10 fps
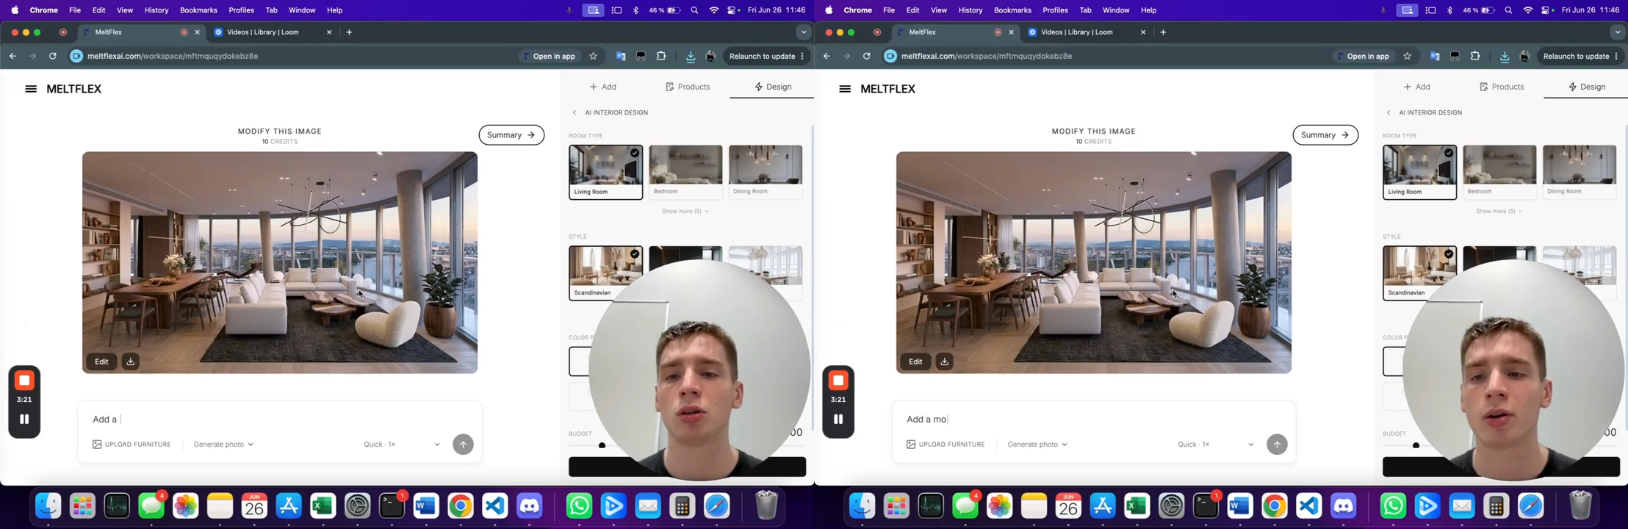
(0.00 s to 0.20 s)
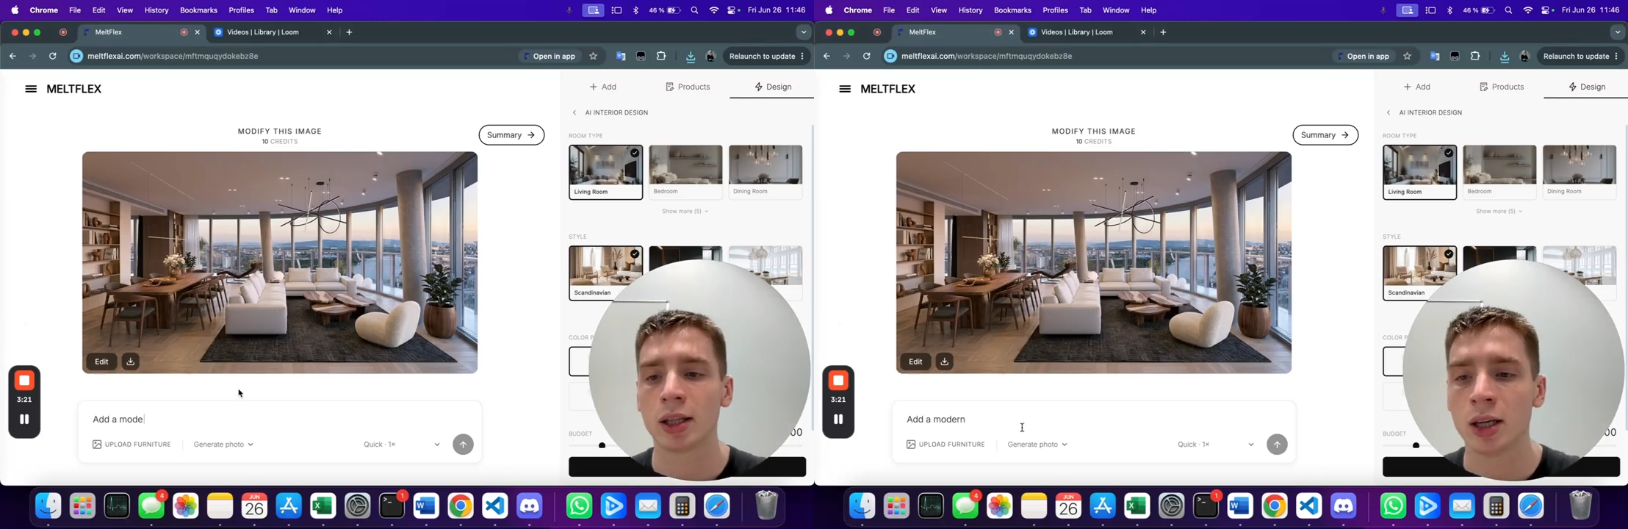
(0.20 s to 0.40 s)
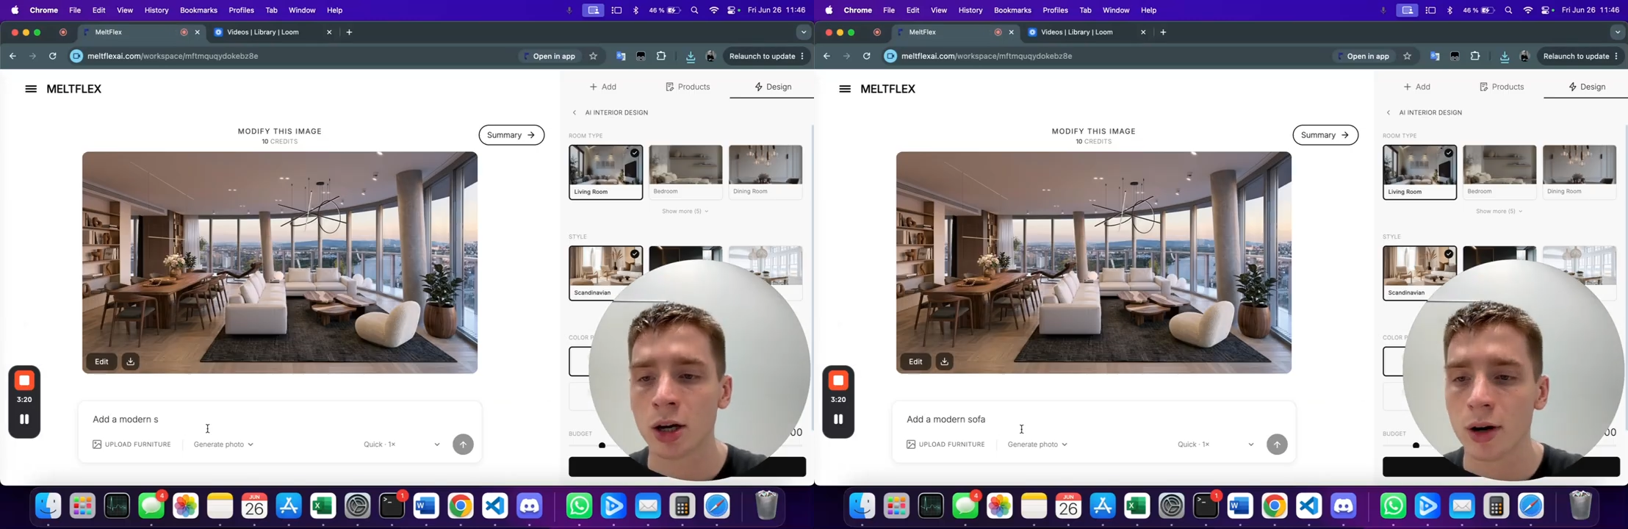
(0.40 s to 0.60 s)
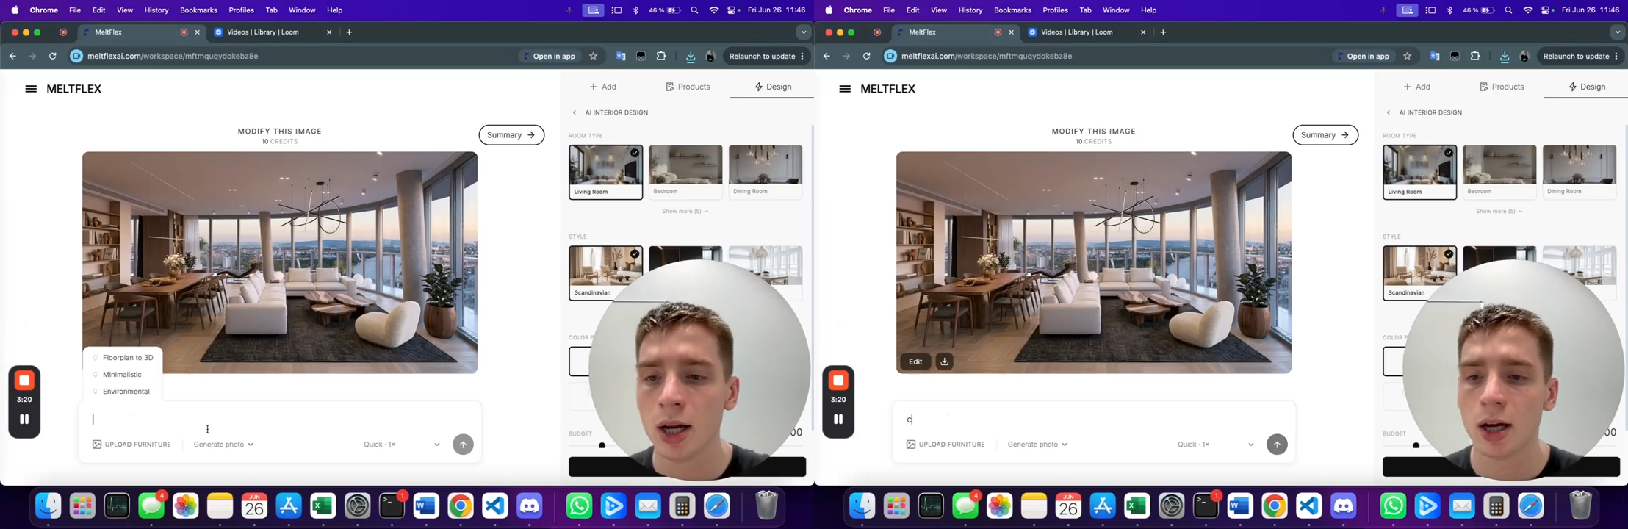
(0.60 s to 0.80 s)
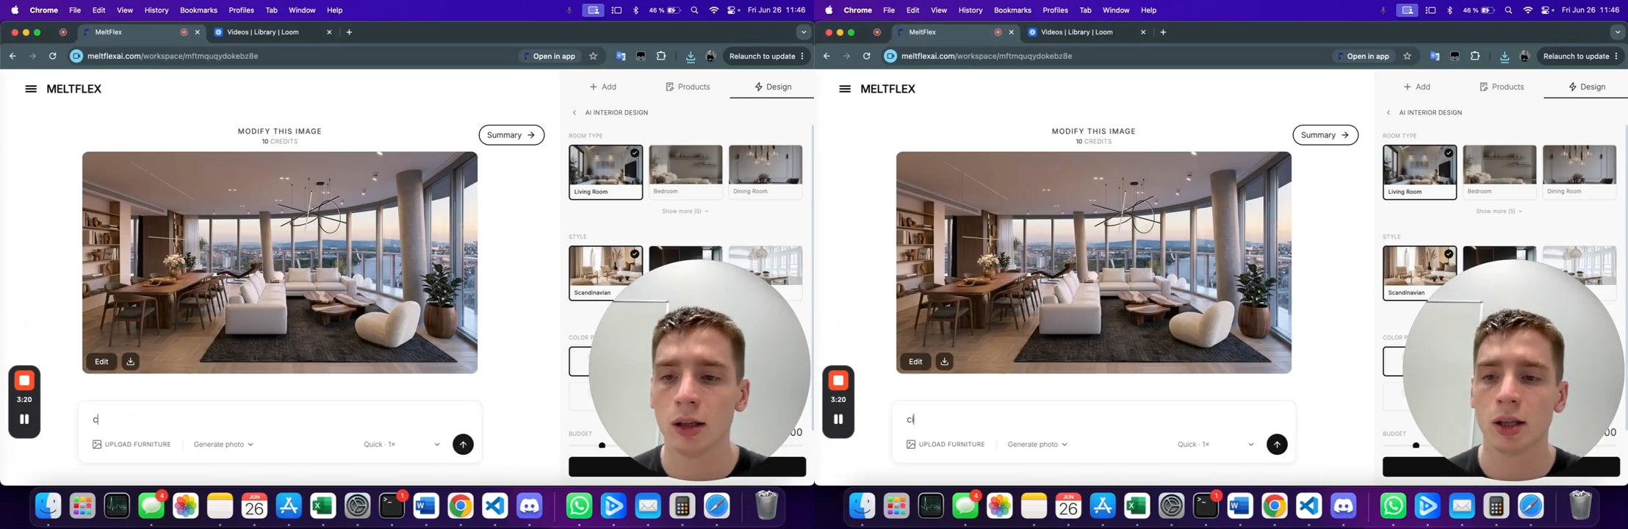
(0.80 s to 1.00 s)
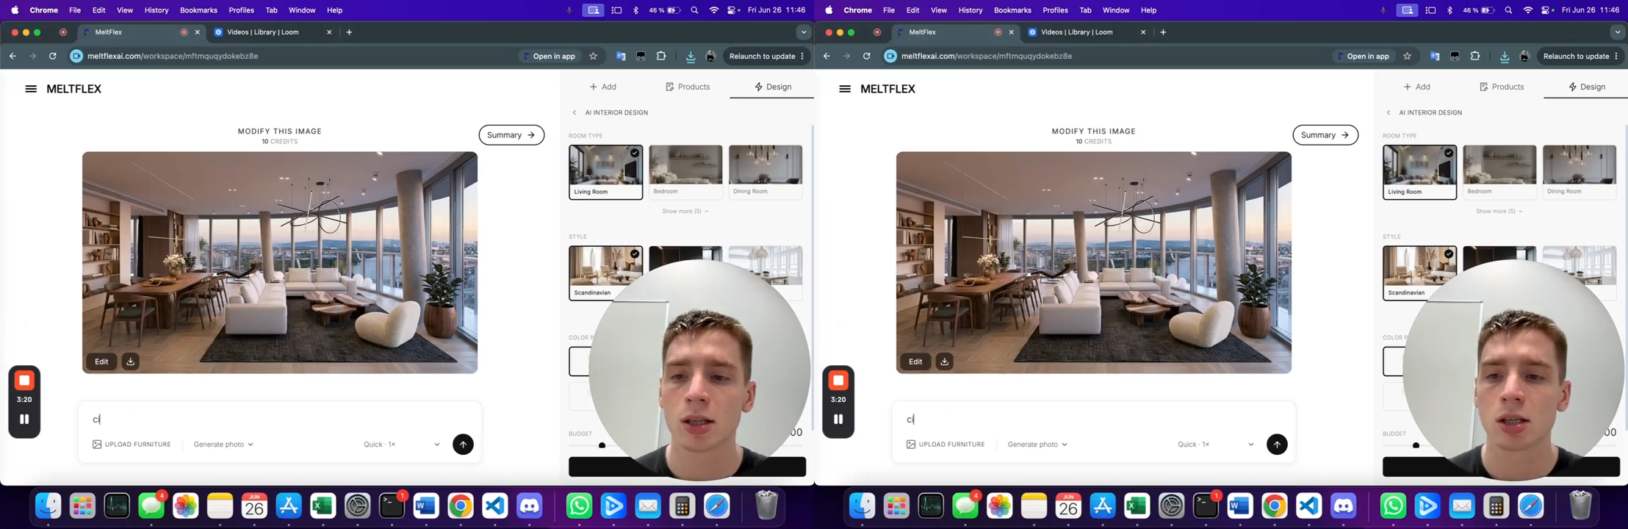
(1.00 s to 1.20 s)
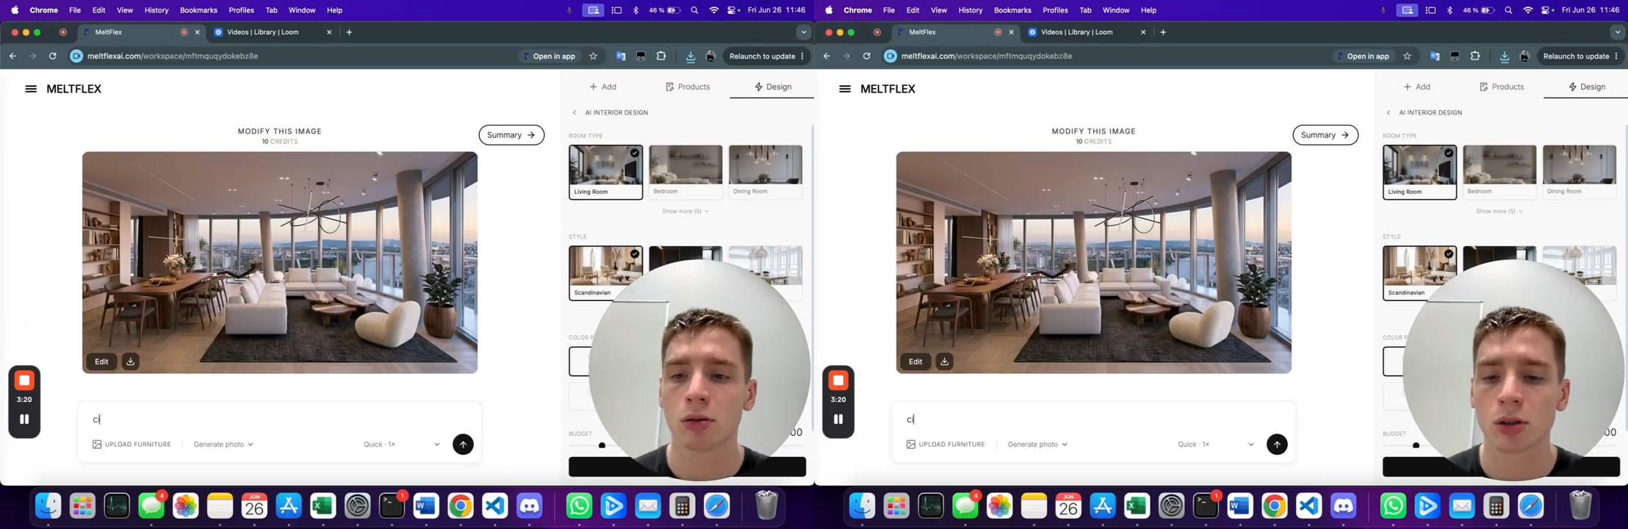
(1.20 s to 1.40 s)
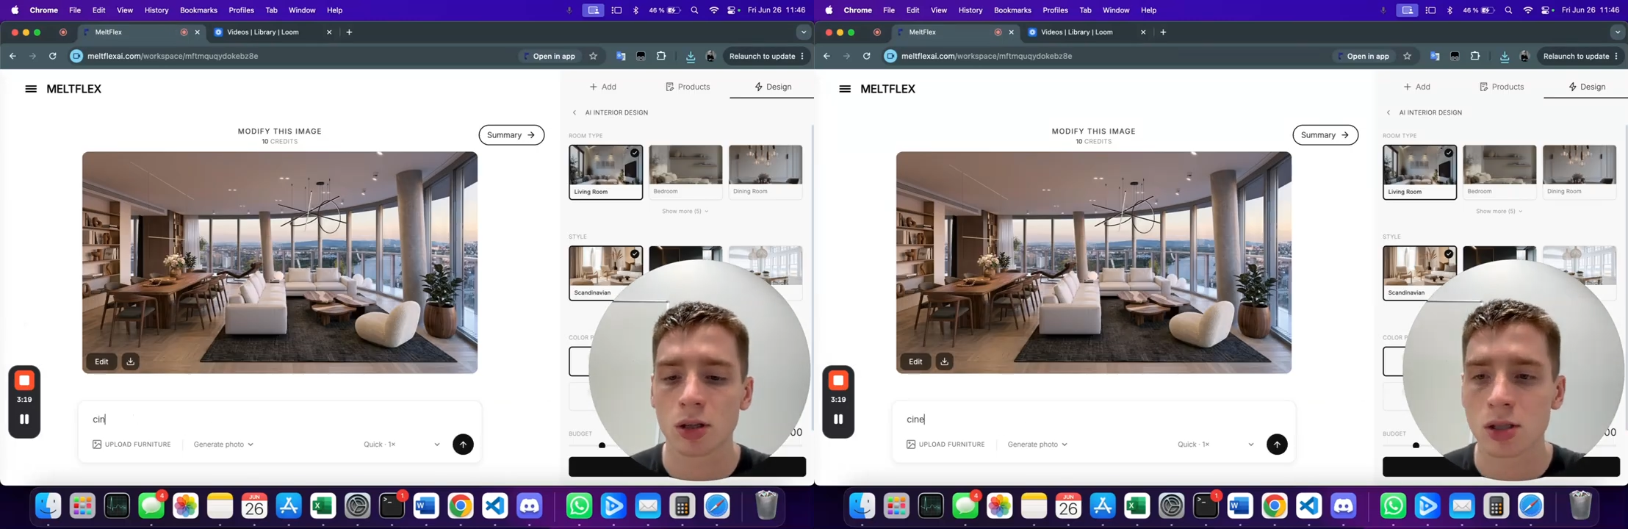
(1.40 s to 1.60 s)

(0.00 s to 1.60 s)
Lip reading: it right here. Let's say on the